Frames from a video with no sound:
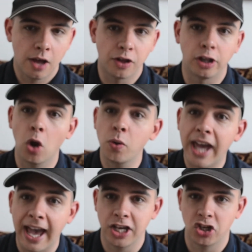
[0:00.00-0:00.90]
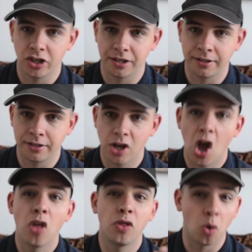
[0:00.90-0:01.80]
the locations,
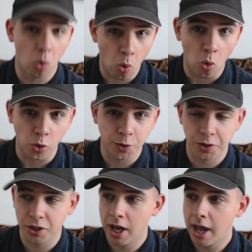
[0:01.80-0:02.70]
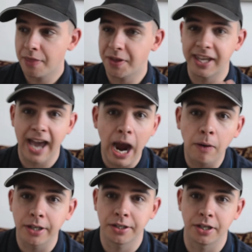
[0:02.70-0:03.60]
the horse, the
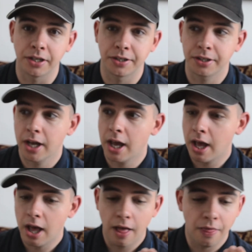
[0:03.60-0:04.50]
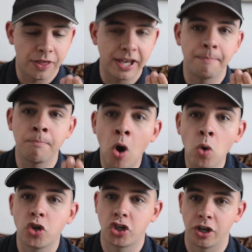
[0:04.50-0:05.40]
characters, the
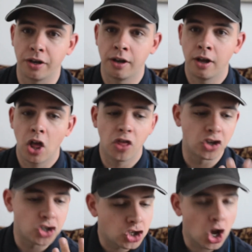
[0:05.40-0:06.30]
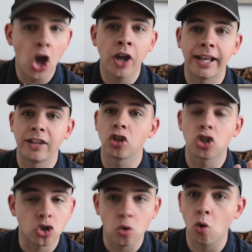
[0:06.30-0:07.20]
emotion, the journey, the
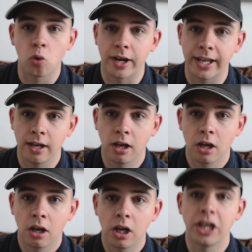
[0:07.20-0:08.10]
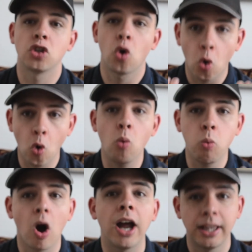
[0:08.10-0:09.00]
story is all
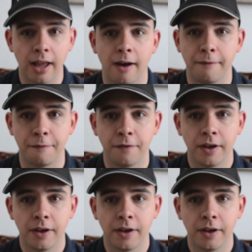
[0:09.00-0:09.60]
what I love